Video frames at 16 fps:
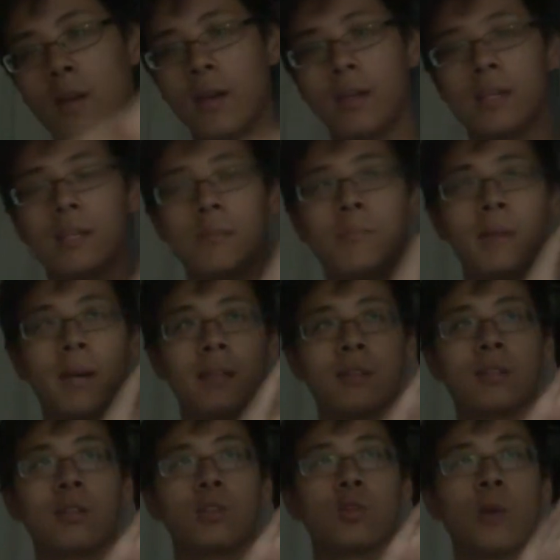he
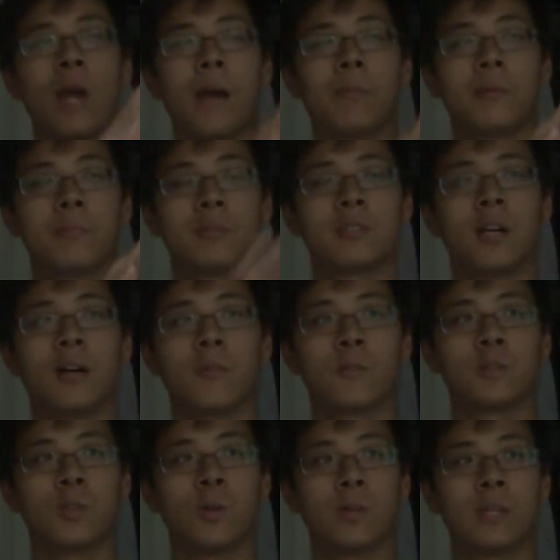bent the trap himself,
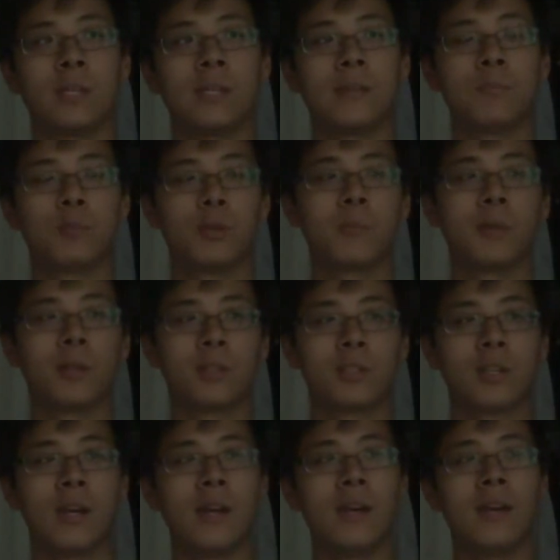so he pretty much